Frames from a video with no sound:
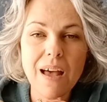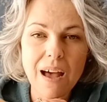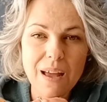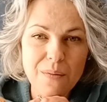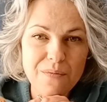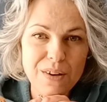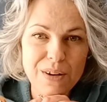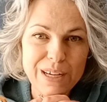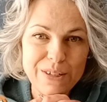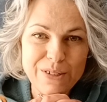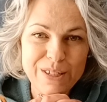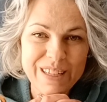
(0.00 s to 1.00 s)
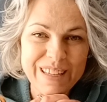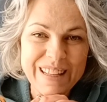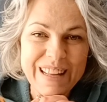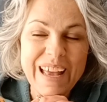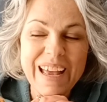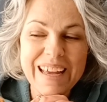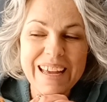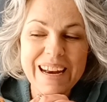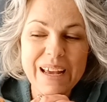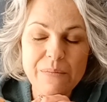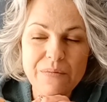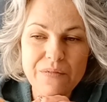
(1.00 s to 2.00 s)
I am very interested in that, and
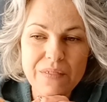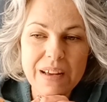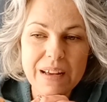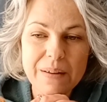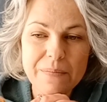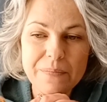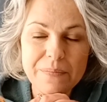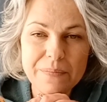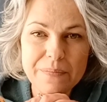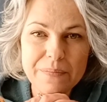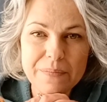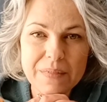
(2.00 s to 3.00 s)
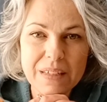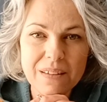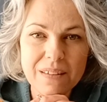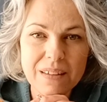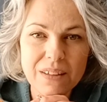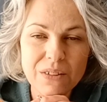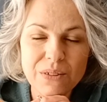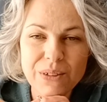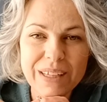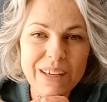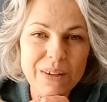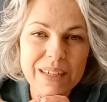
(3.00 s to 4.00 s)
I'm
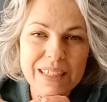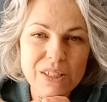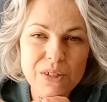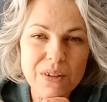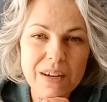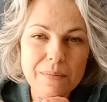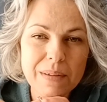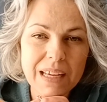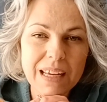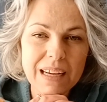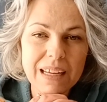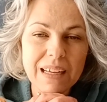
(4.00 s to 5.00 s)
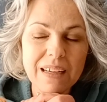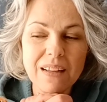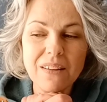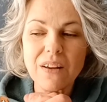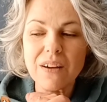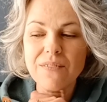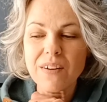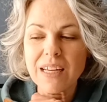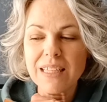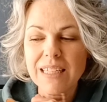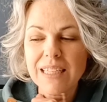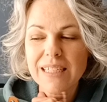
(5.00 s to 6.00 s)
looking on Instagram and getting a lot of
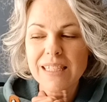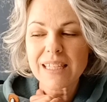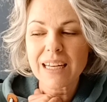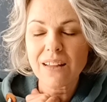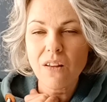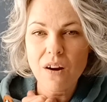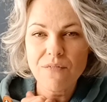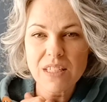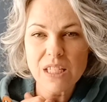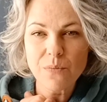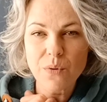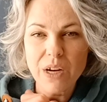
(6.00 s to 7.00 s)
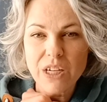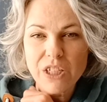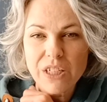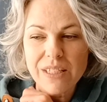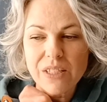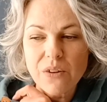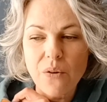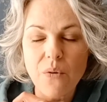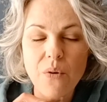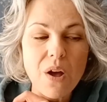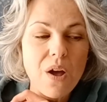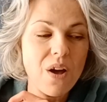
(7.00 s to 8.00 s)
ideas and a lot of inspiration.
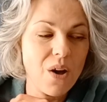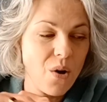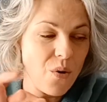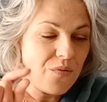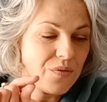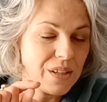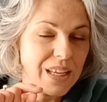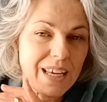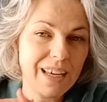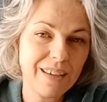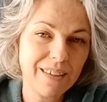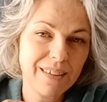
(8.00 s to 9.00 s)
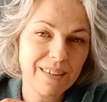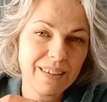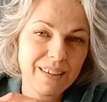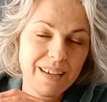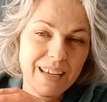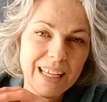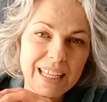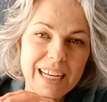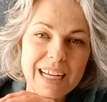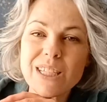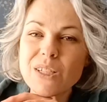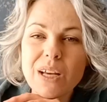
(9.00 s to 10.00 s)
So hopefully in the
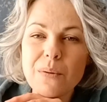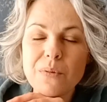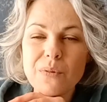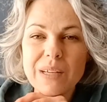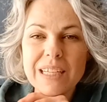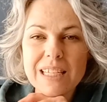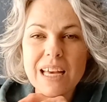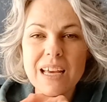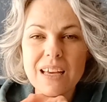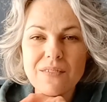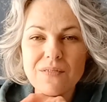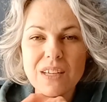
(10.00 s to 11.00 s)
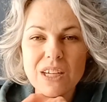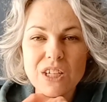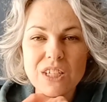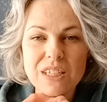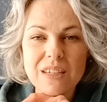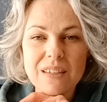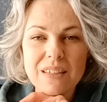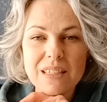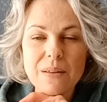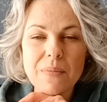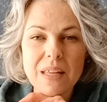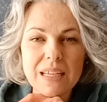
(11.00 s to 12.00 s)
next couple of weeks I can finish
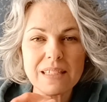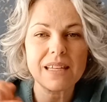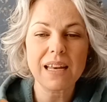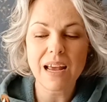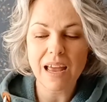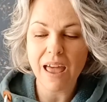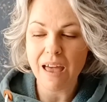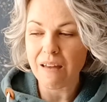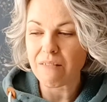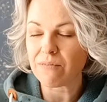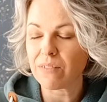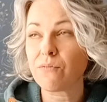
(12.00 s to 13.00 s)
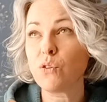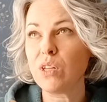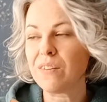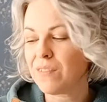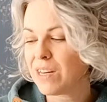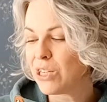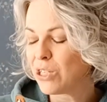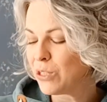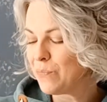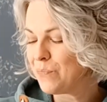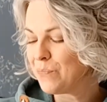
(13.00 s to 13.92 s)
some things that I have fully finished.